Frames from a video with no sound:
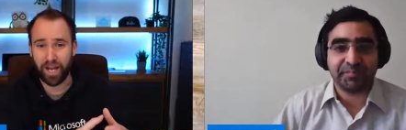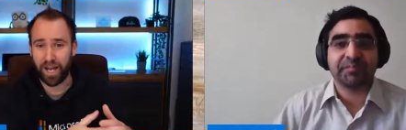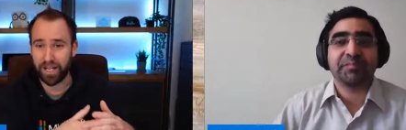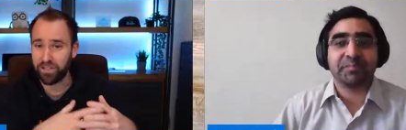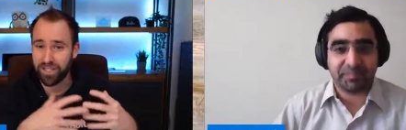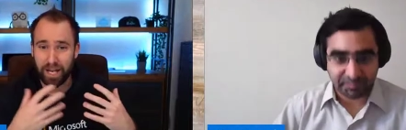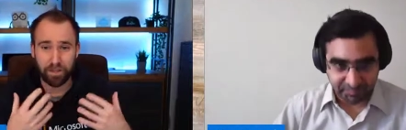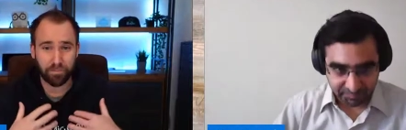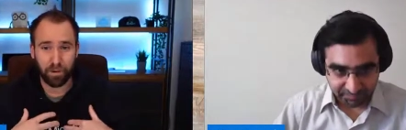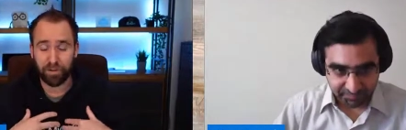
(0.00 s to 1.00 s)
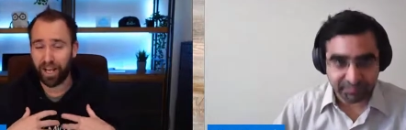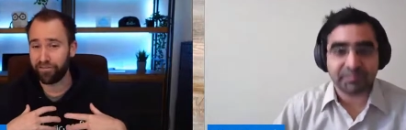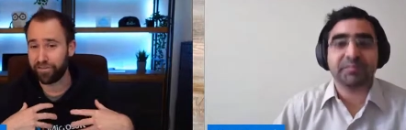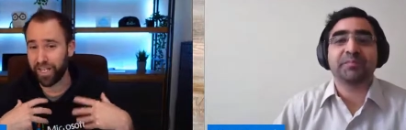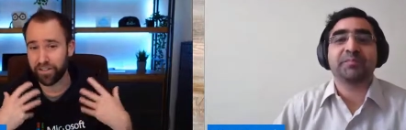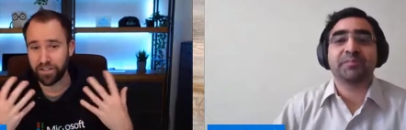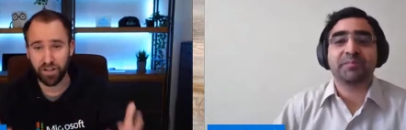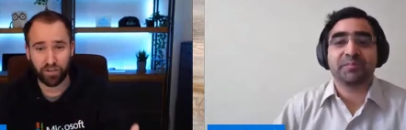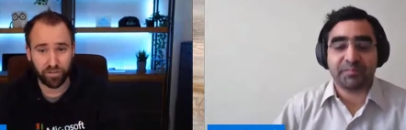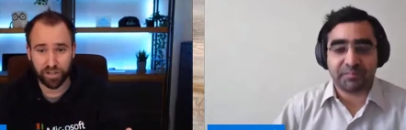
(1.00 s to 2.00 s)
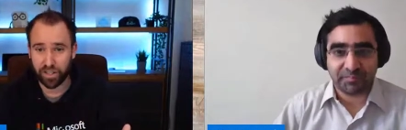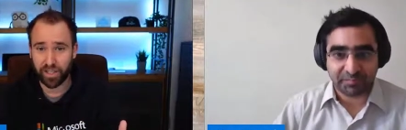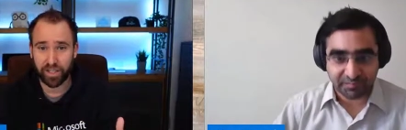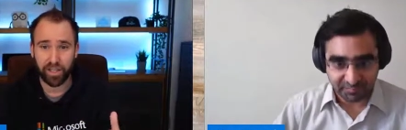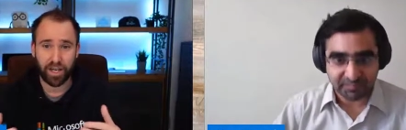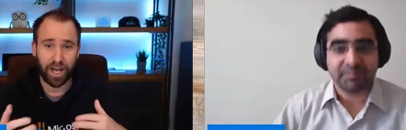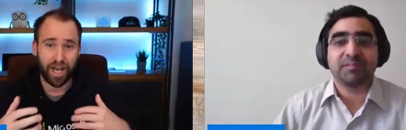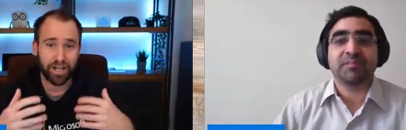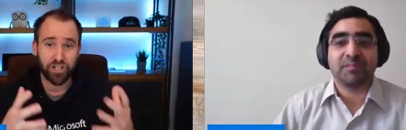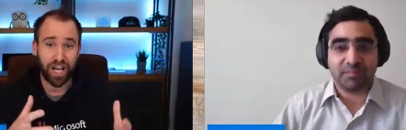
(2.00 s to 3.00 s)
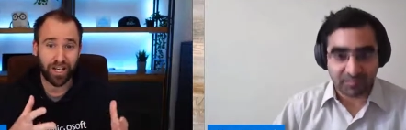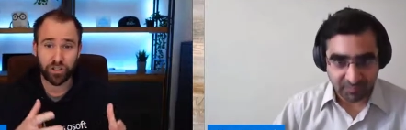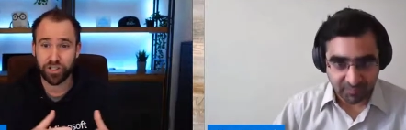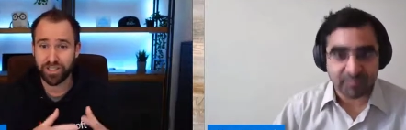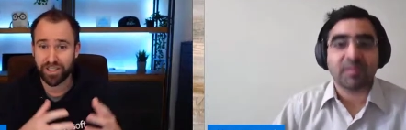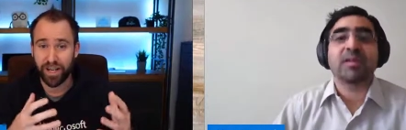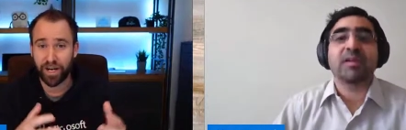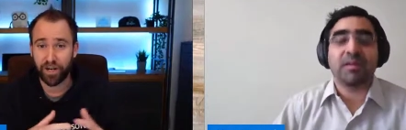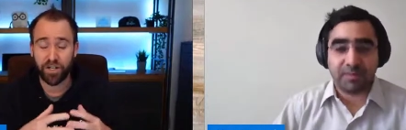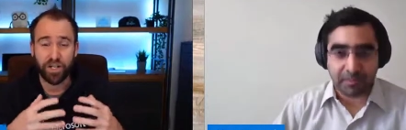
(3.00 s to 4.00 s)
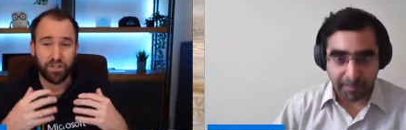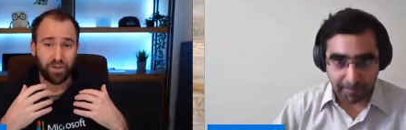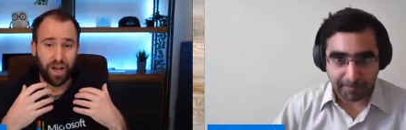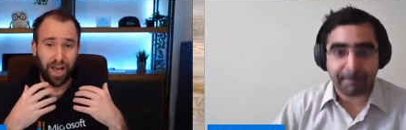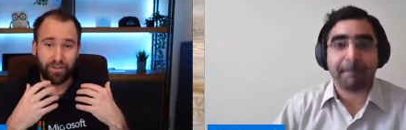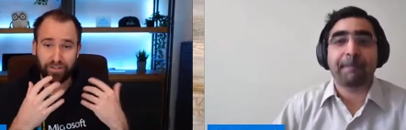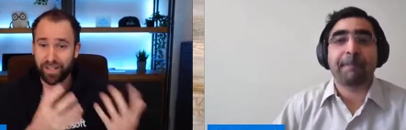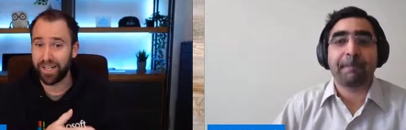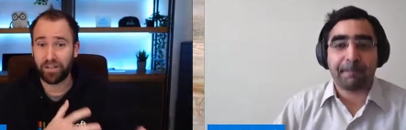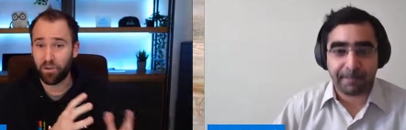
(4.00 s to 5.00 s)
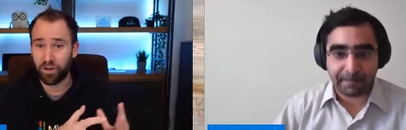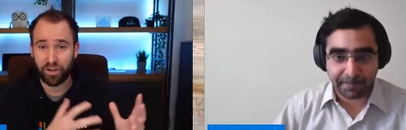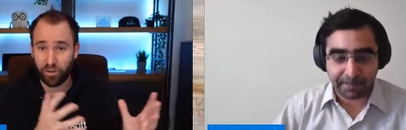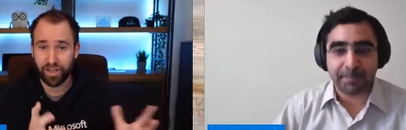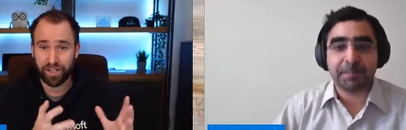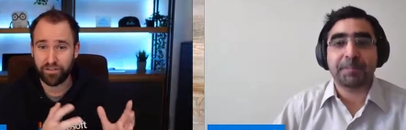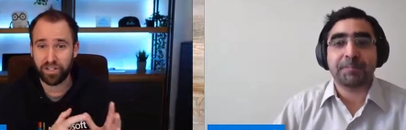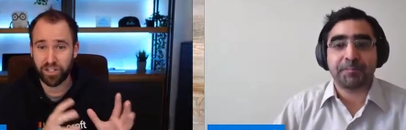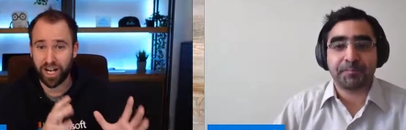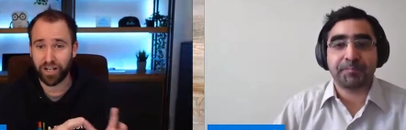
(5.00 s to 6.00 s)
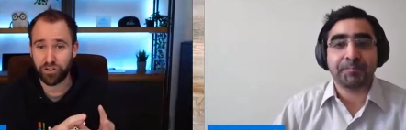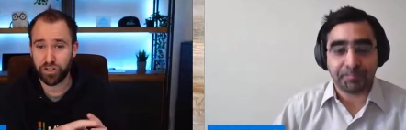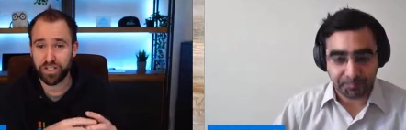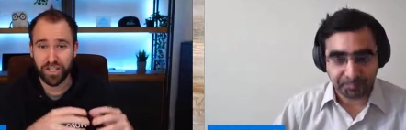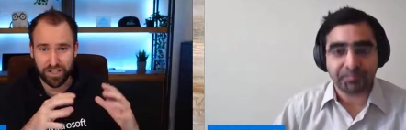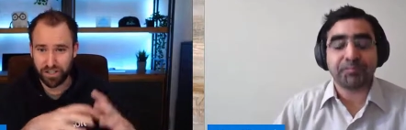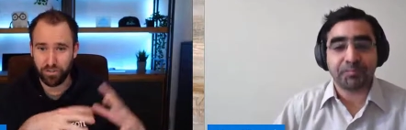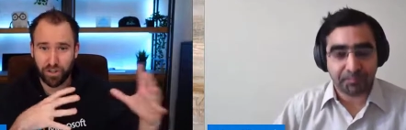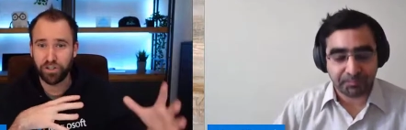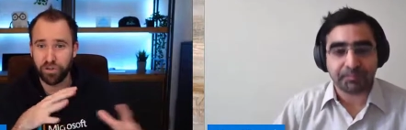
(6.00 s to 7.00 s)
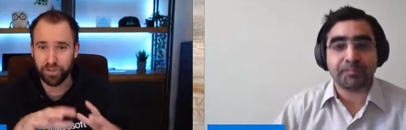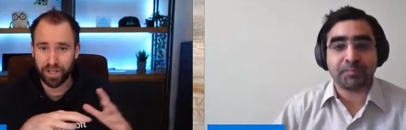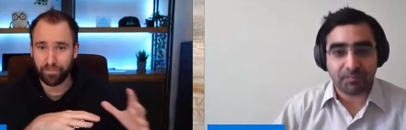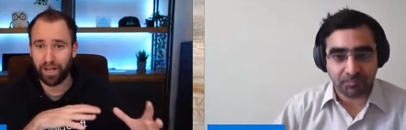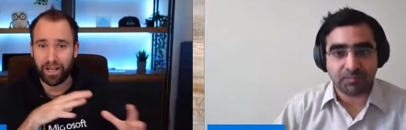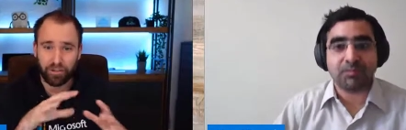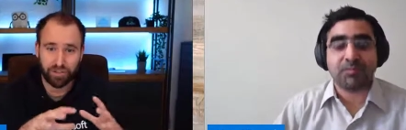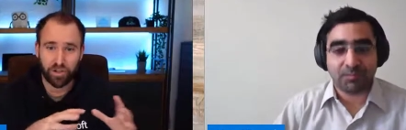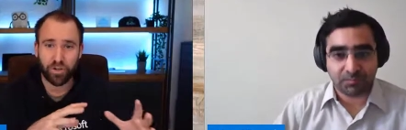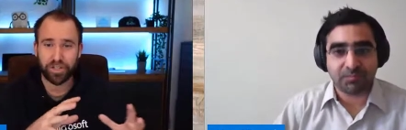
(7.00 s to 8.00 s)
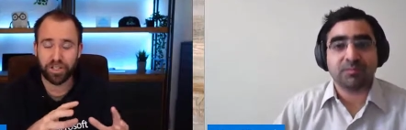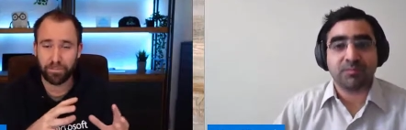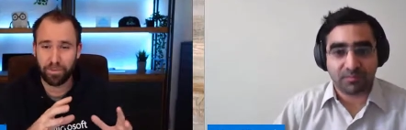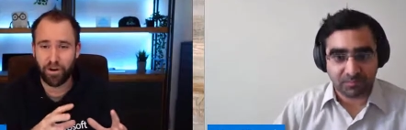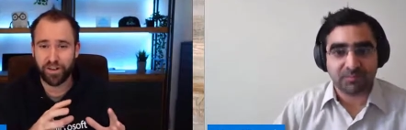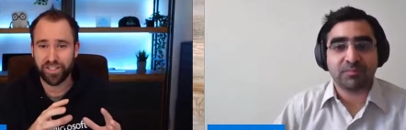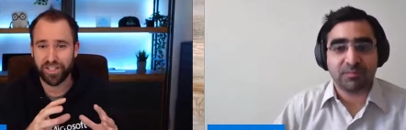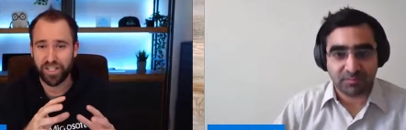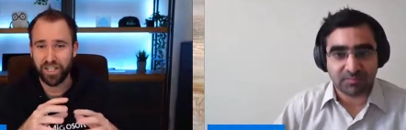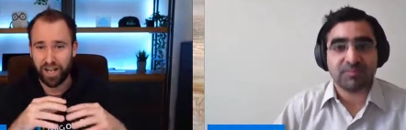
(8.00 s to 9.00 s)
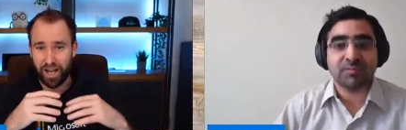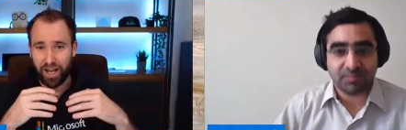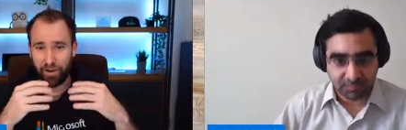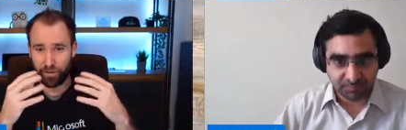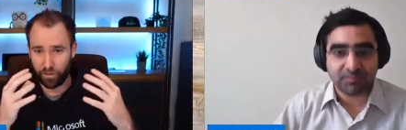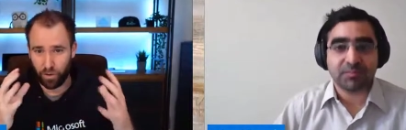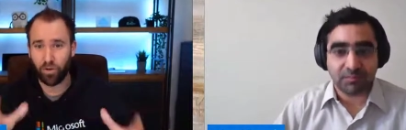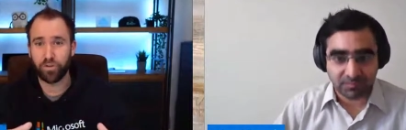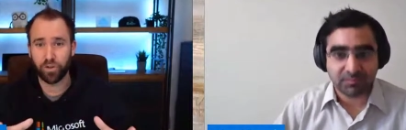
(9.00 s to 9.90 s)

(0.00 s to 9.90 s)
Speaker 1: Uh, as you said, you probably have data sovereignty uh, challenges there. You have like network connectivity challenges. So you want to do some like of the critical parts uh, on